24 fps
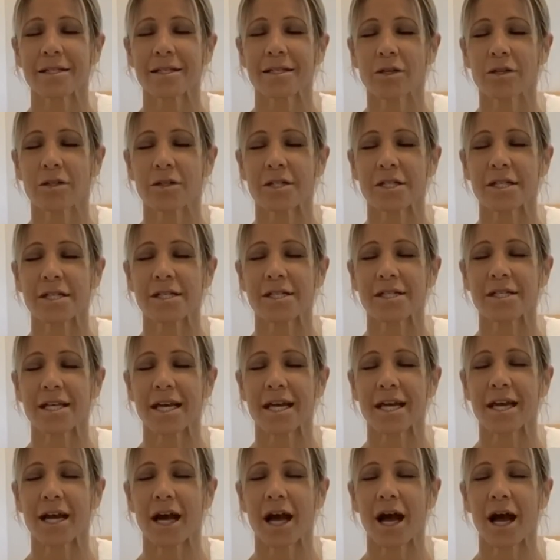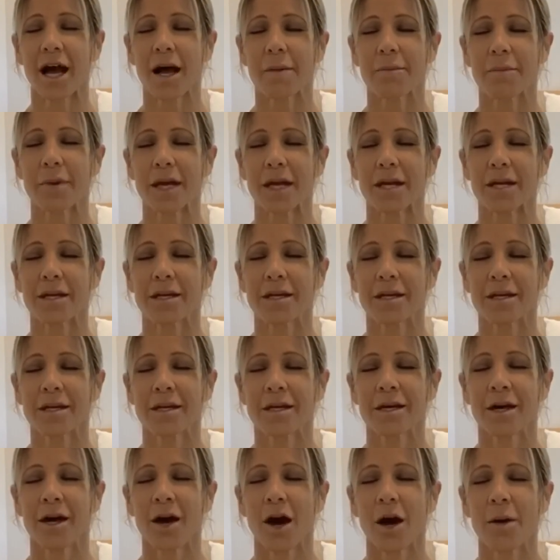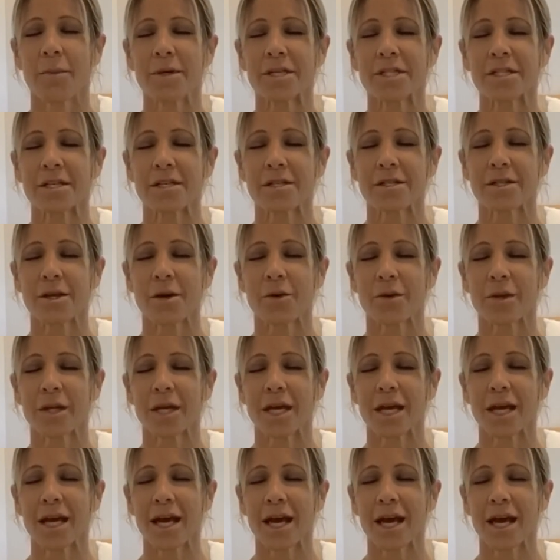Able to sit up and almost as though the